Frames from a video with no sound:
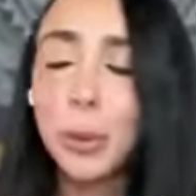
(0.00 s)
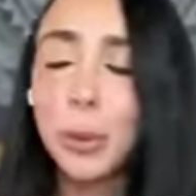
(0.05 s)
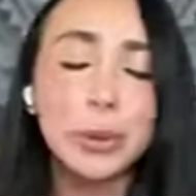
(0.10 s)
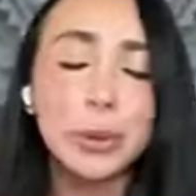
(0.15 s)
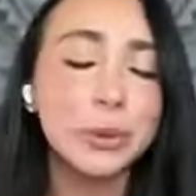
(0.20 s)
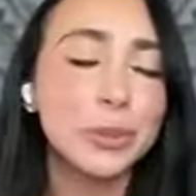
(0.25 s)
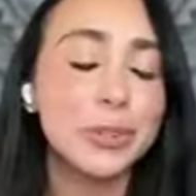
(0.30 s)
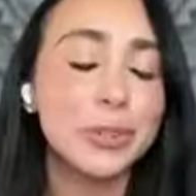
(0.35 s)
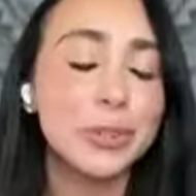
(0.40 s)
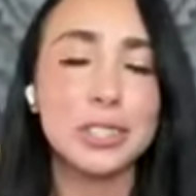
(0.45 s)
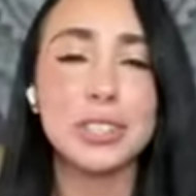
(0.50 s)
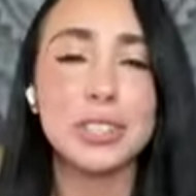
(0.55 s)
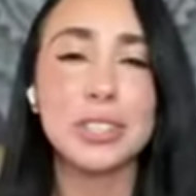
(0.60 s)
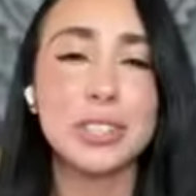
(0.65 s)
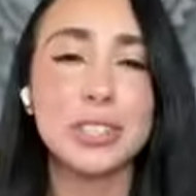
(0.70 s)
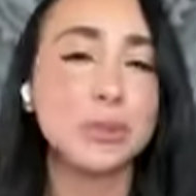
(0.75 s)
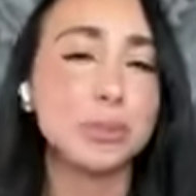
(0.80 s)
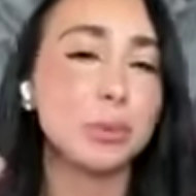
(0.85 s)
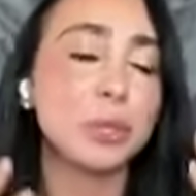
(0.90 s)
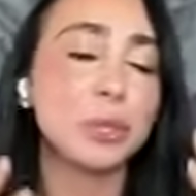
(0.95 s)
oils and
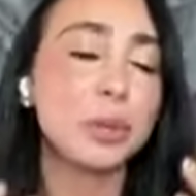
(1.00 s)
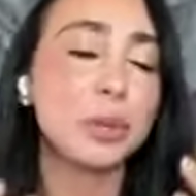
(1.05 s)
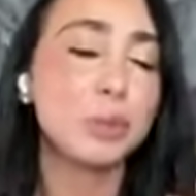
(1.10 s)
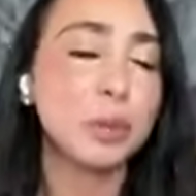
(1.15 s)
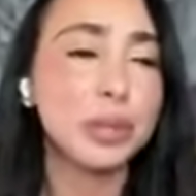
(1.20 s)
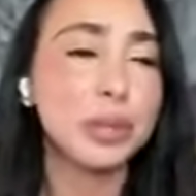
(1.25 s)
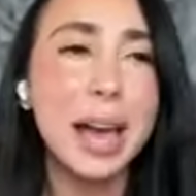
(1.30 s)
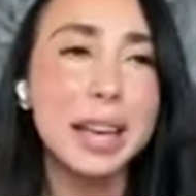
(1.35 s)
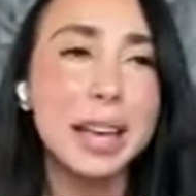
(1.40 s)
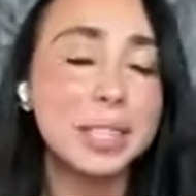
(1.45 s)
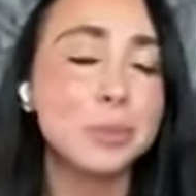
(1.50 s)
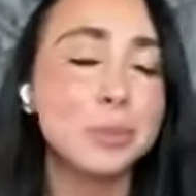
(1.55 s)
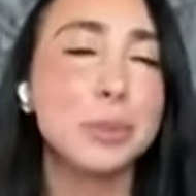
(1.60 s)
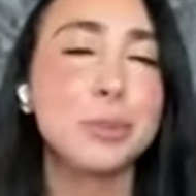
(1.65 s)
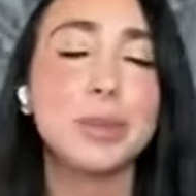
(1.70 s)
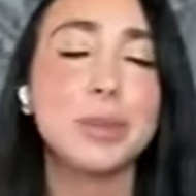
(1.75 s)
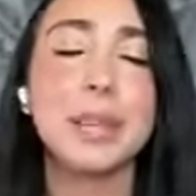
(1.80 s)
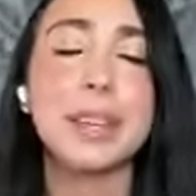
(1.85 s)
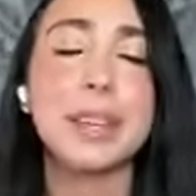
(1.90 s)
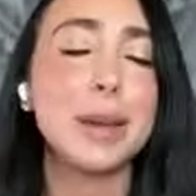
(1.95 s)
just really relax
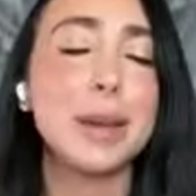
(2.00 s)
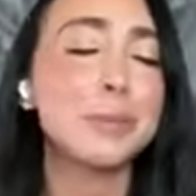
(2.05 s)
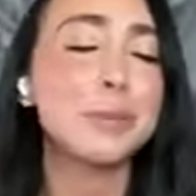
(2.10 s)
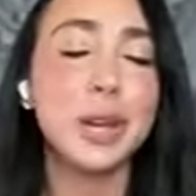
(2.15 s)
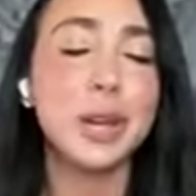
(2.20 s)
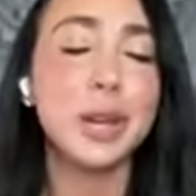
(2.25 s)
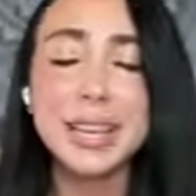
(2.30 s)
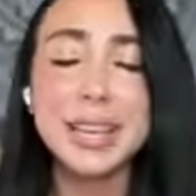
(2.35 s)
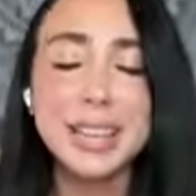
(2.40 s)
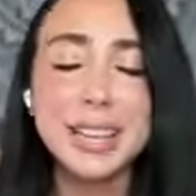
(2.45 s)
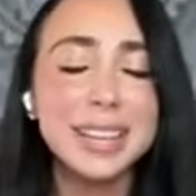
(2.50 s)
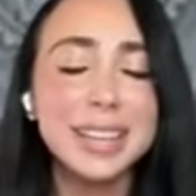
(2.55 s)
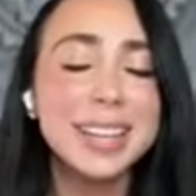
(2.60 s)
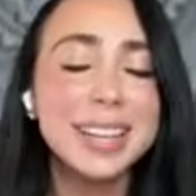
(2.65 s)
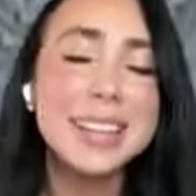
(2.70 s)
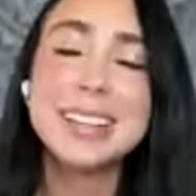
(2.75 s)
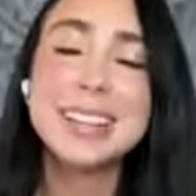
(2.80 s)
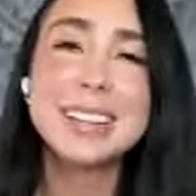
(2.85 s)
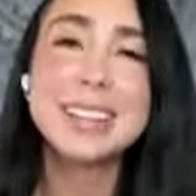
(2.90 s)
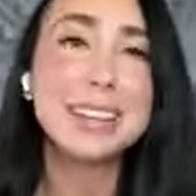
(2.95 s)
me and be like, I'm ready.
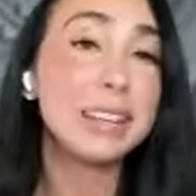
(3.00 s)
